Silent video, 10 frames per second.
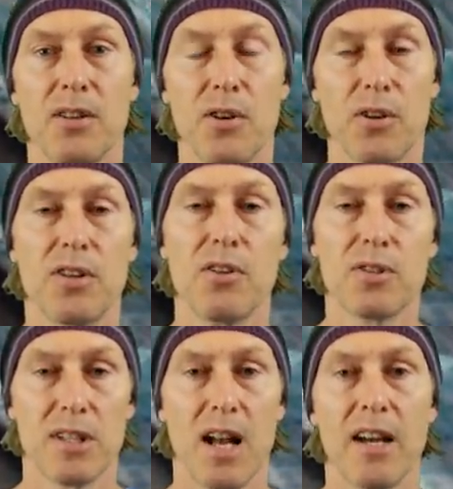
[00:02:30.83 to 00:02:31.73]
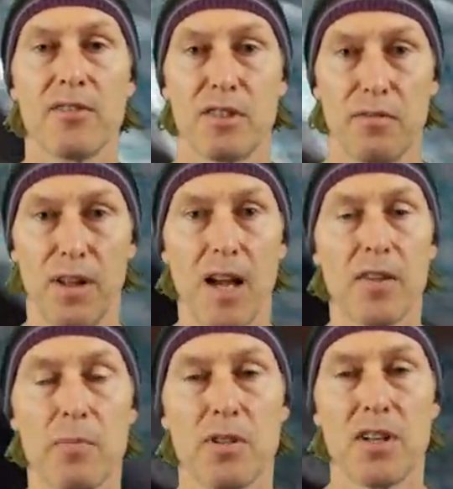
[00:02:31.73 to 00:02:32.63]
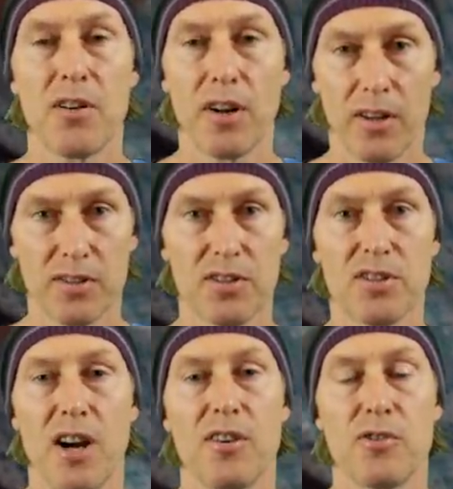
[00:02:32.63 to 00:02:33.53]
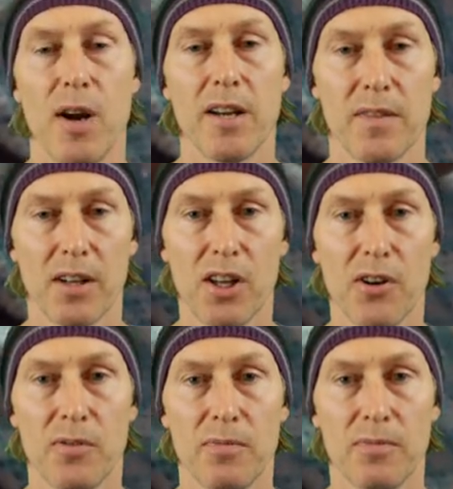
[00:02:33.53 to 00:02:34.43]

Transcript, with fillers: you can use an iron to flatten material and to start drying the glue.